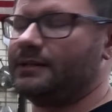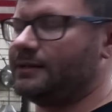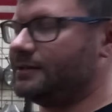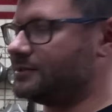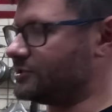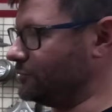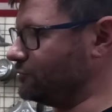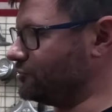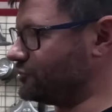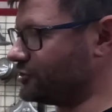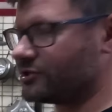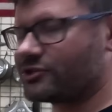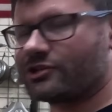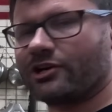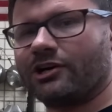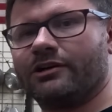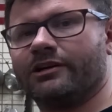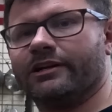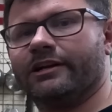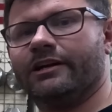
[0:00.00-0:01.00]
So just
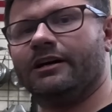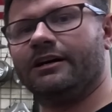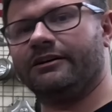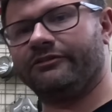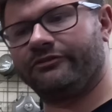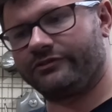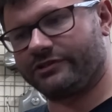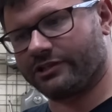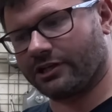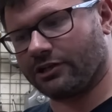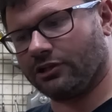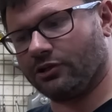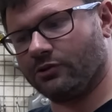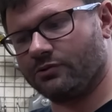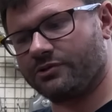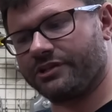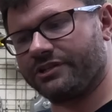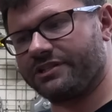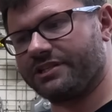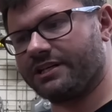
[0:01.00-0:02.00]
hard enough to
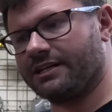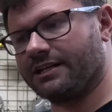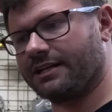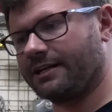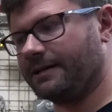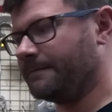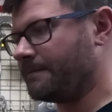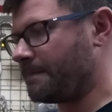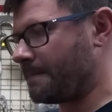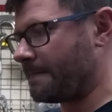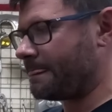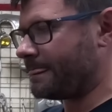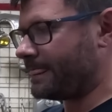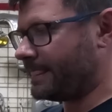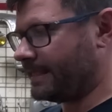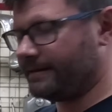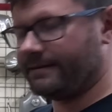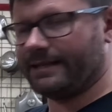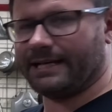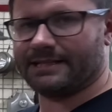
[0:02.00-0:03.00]
close the tuck,
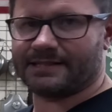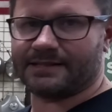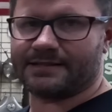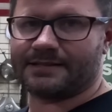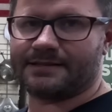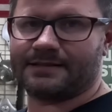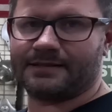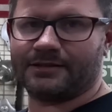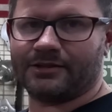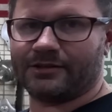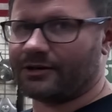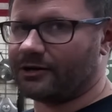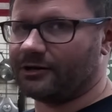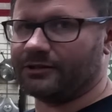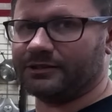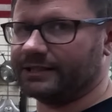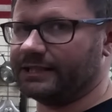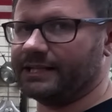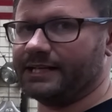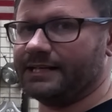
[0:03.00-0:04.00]
and that's
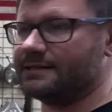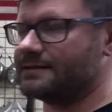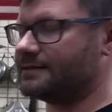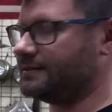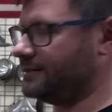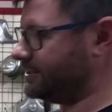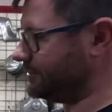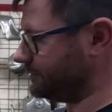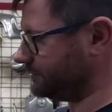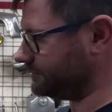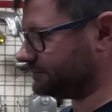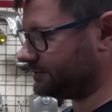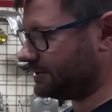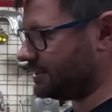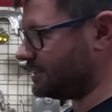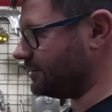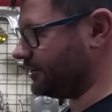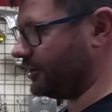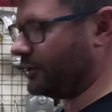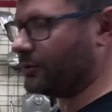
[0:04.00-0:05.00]
all it needs. You know,
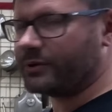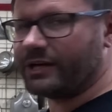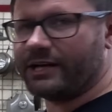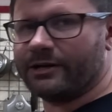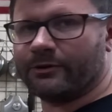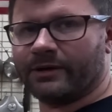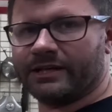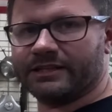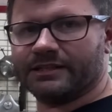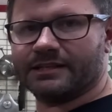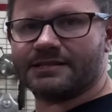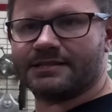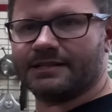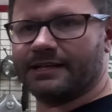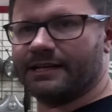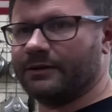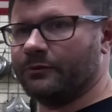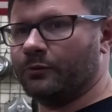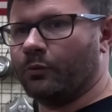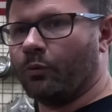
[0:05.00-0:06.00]
you don't need to run this
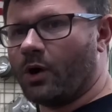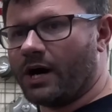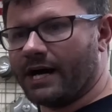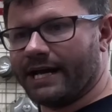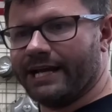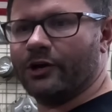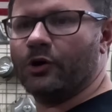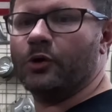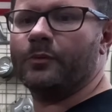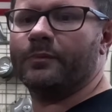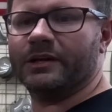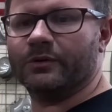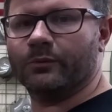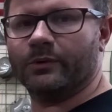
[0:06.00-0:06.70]
thing wide open